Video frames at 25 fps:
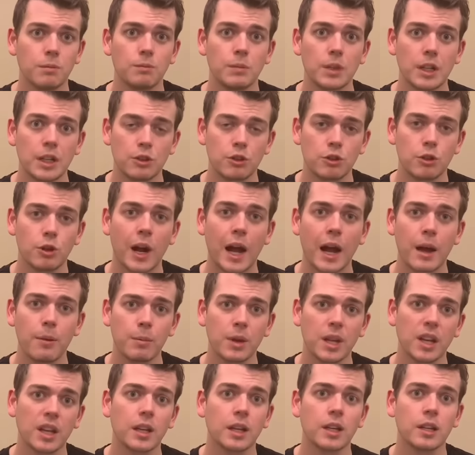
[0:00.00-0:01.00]

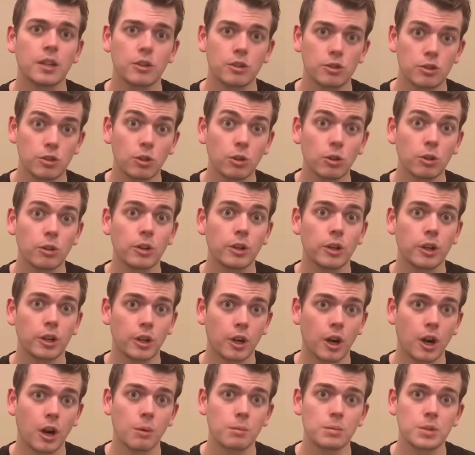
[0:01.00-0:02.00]
entrapment in your shoulder or your
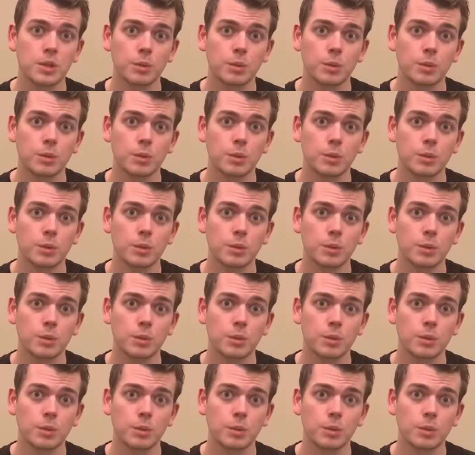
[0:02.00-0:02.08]
arm